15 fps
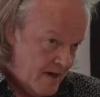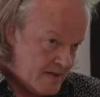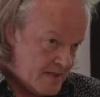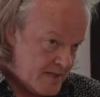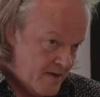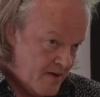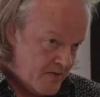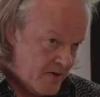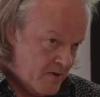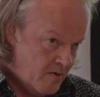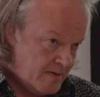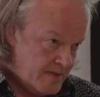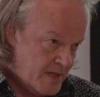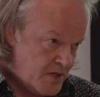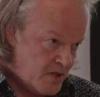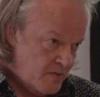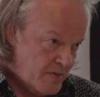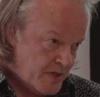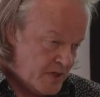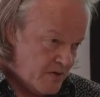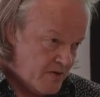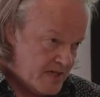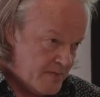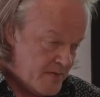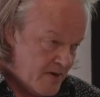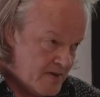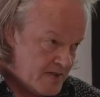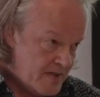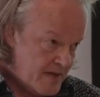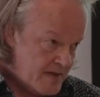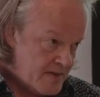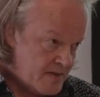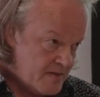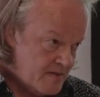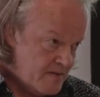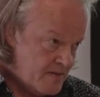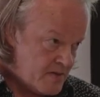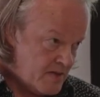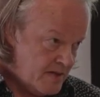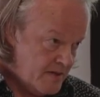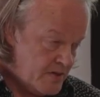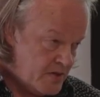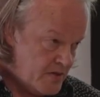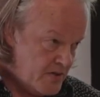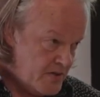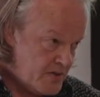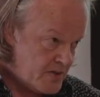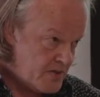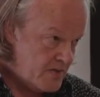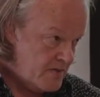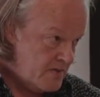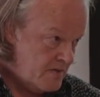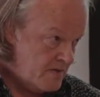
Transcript: and start the whole digital maturity process solutions,